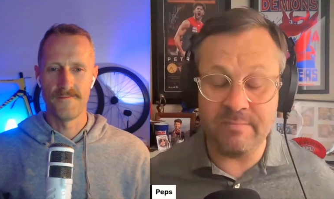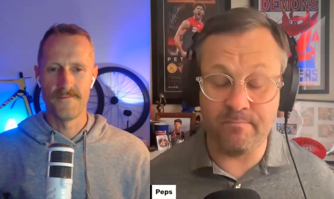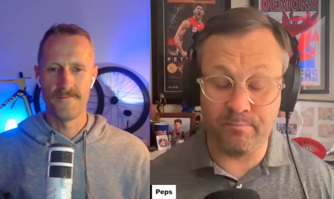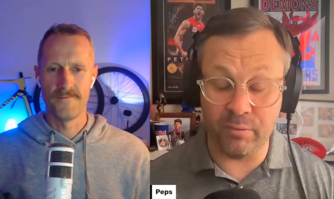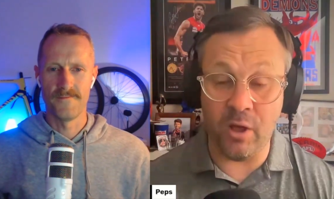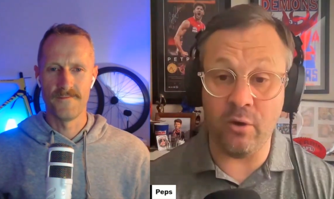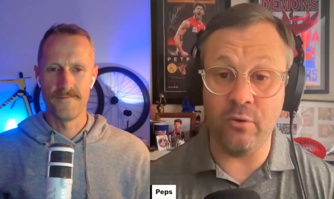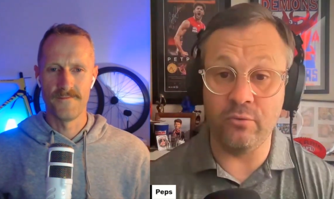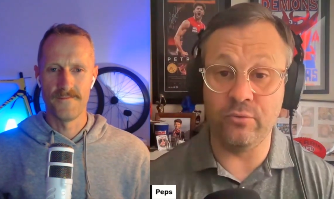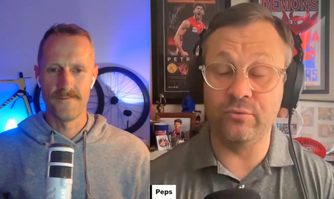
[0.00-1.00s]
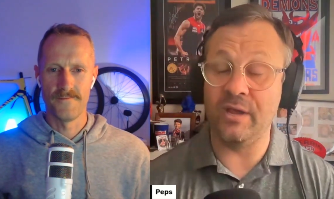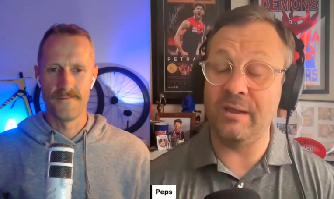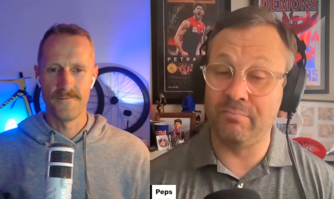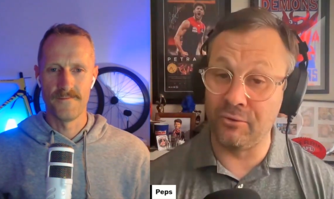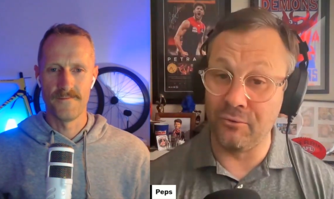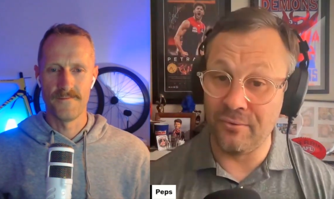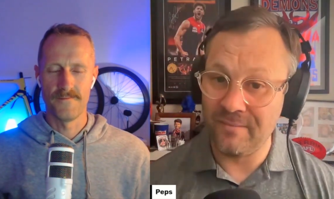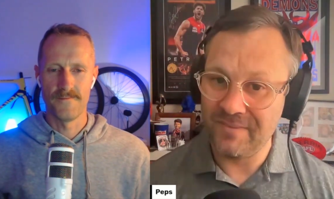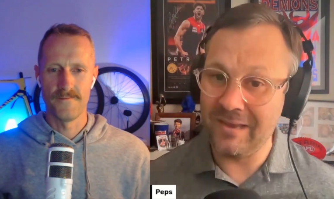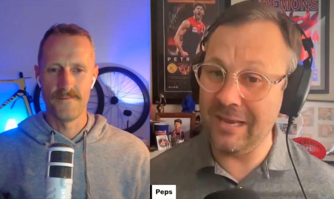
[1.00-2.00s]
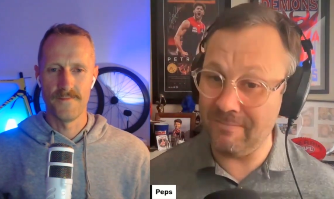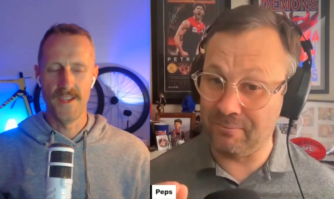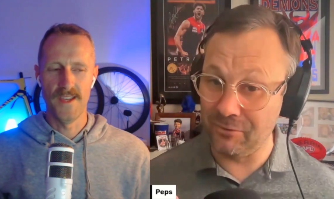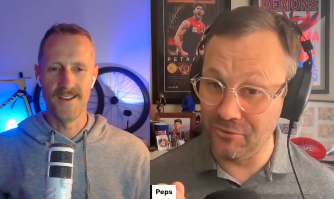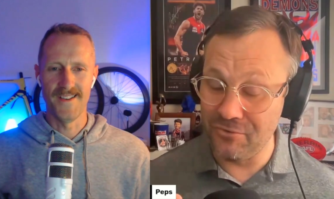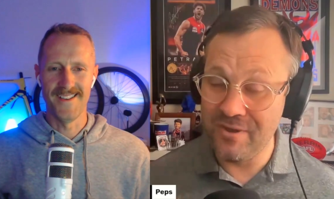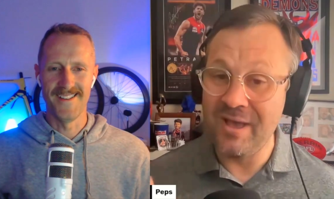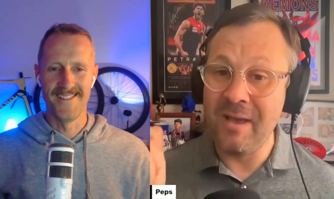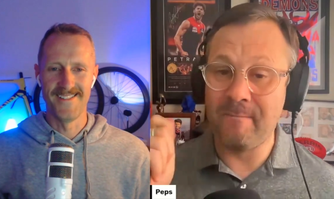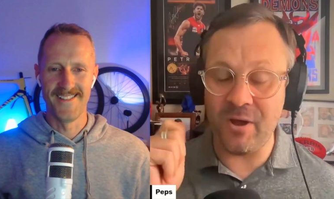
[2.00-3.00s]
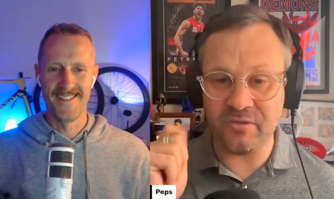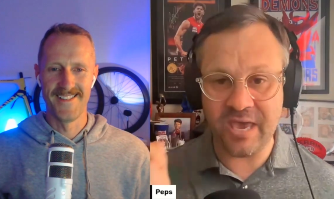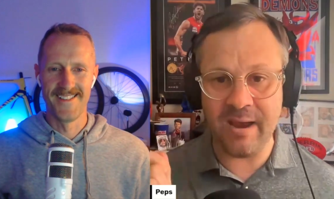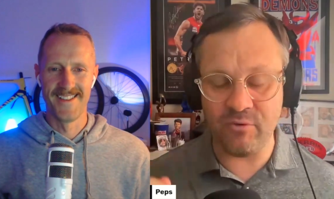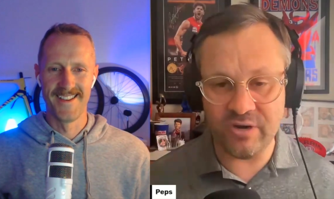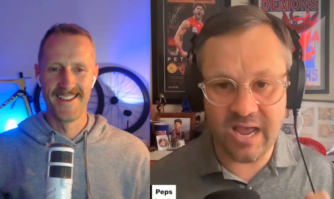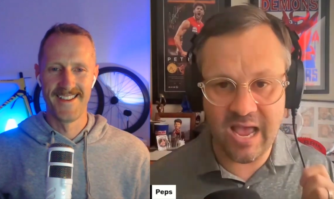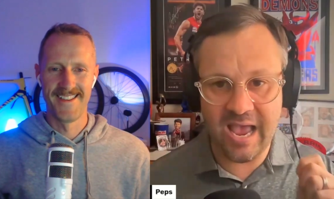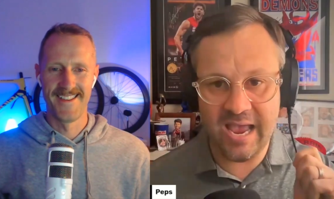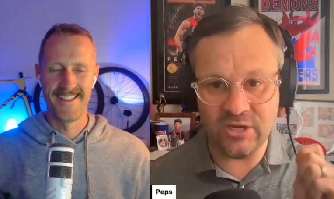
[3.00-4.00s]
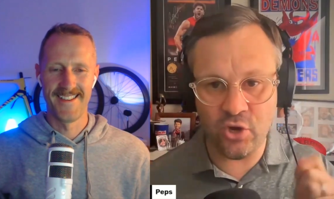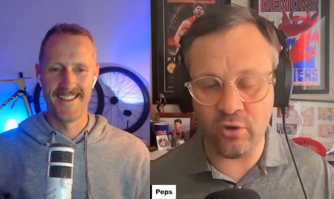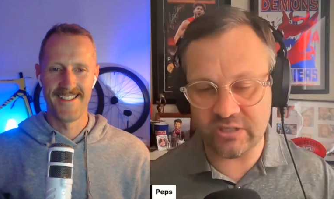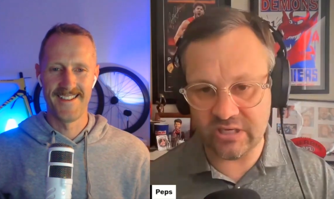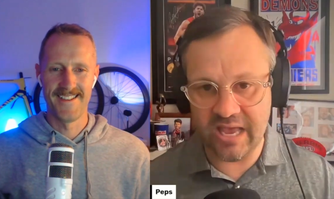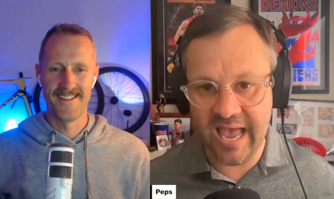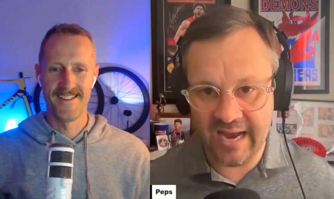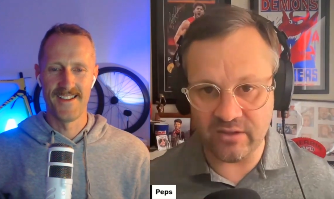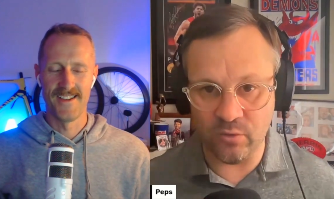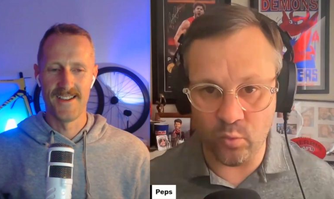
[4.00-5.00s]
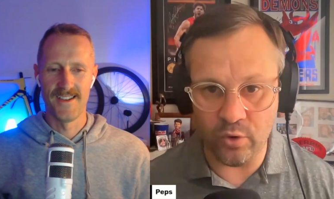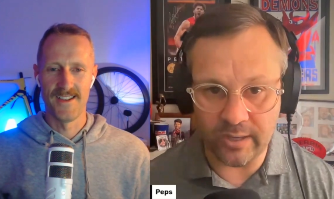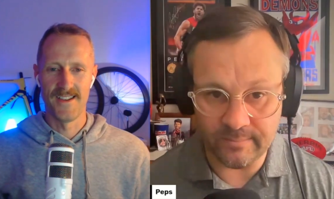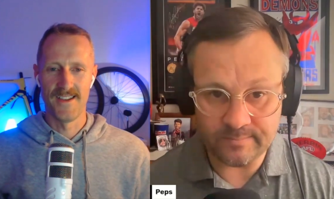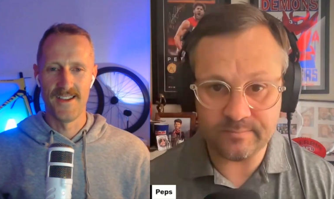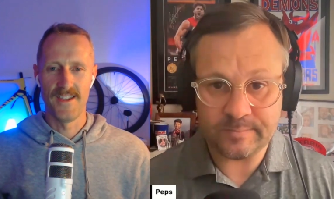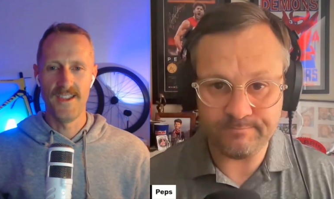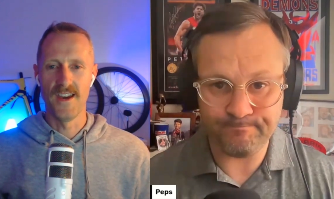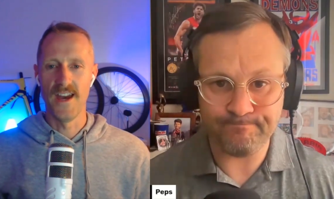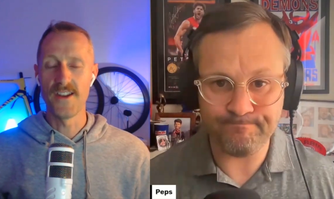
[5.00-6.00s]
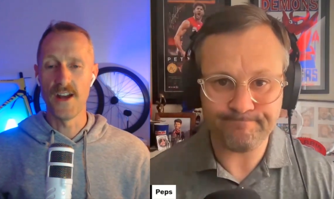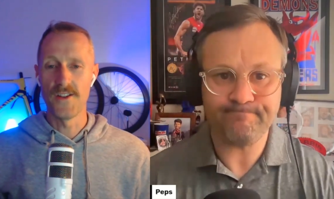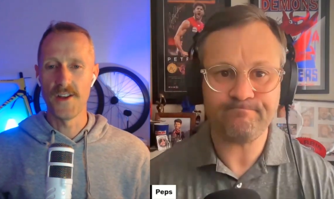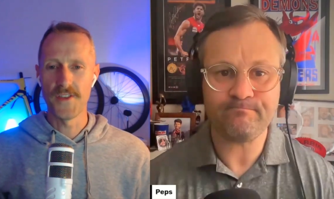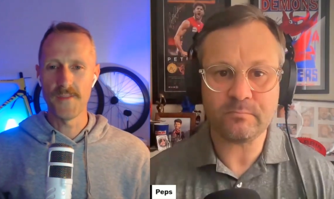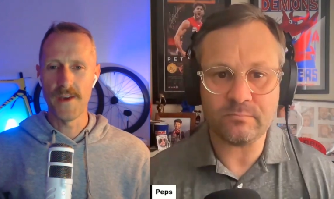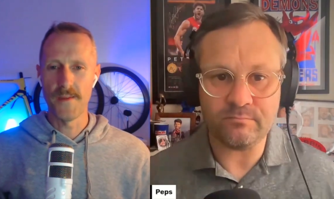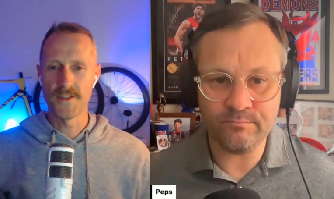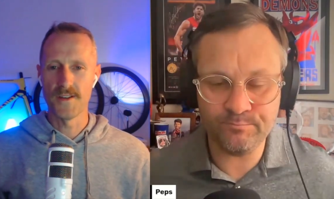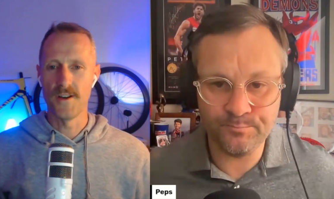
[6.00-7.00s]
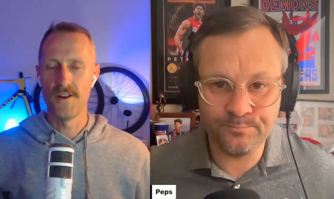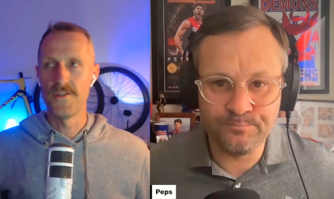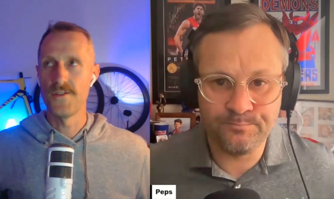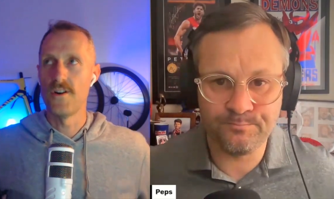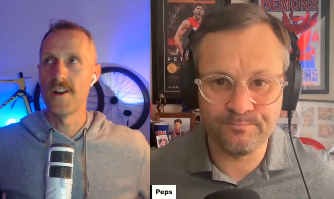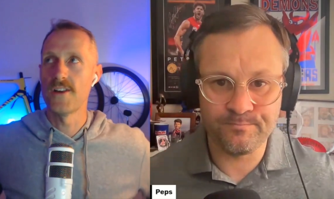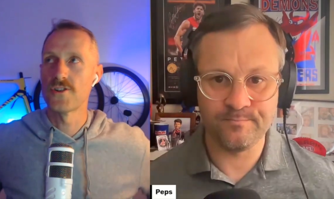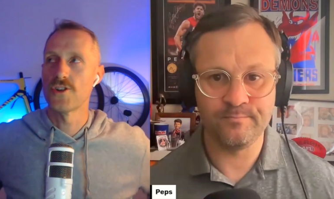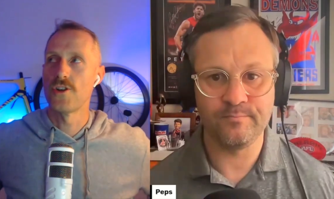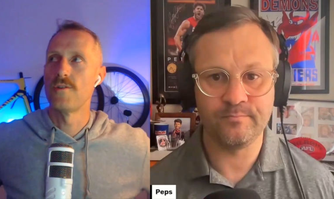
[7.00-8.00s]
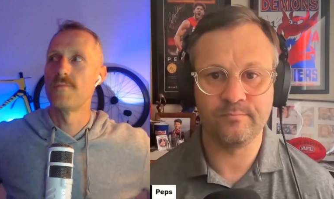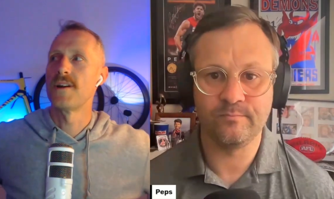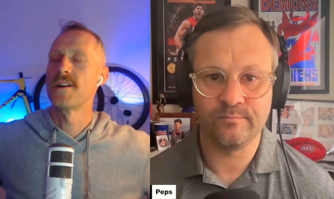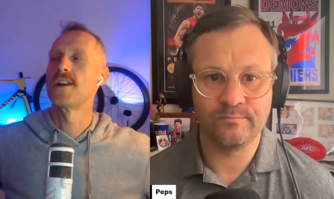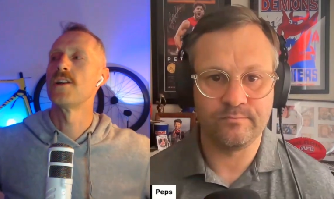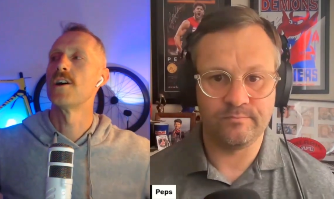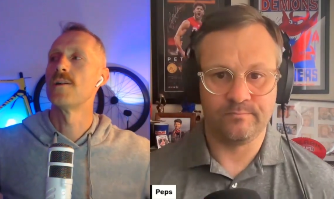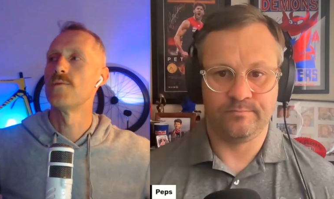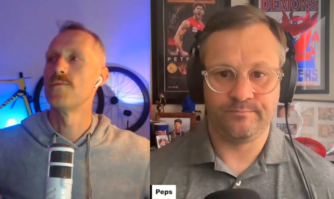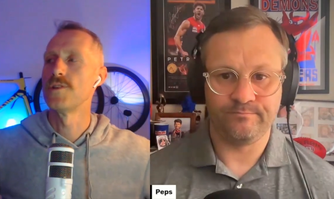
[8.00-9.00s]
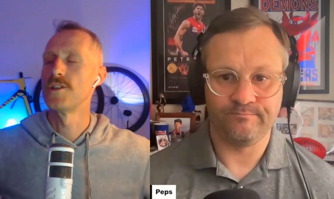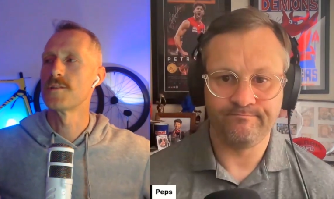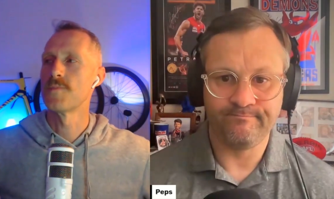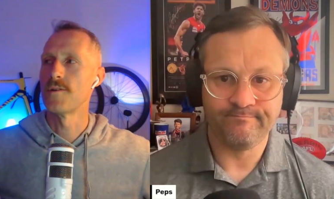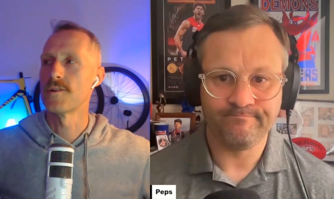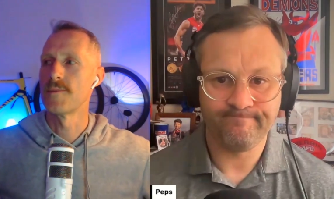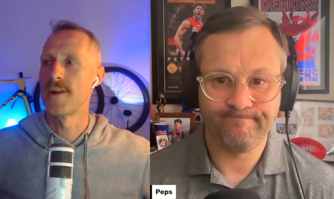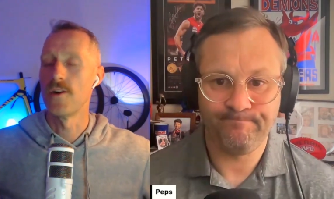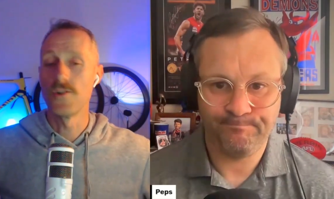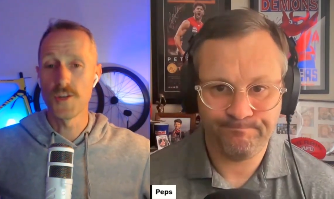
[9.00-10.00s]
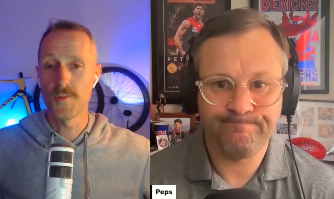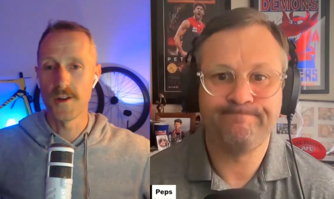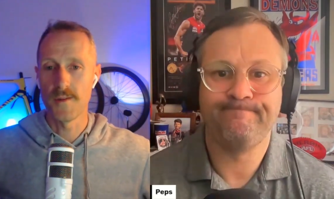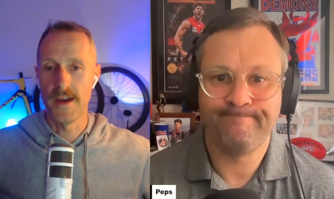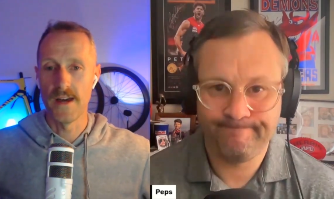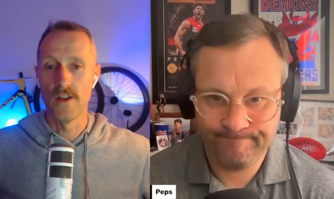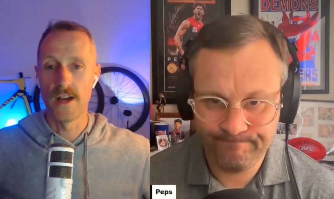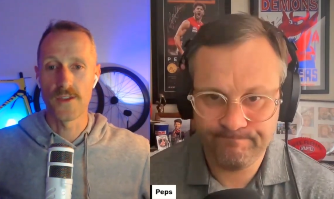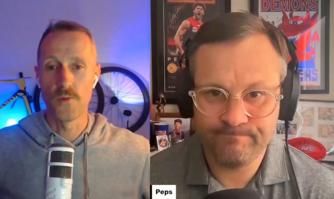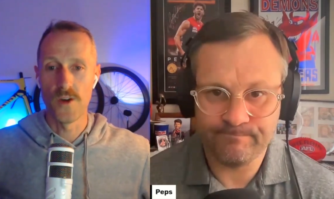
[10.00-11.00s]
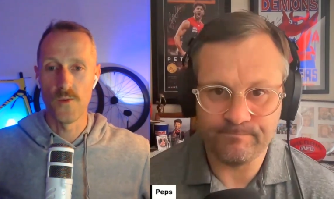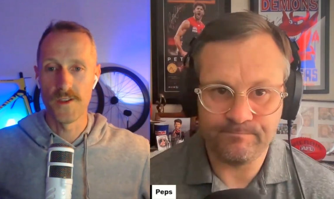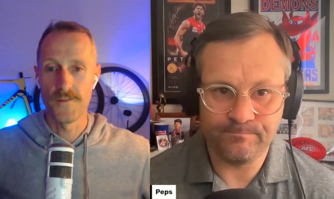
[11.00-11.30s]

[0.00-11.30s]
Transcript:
Speaker 1: he blow, he blew. He blew both Cameron and Cox out of the water.
Speaker 2: Yeah, and, and I think, Peps, on, on our show on Monday night, we spoke about, or you spoke about, like, the wet weather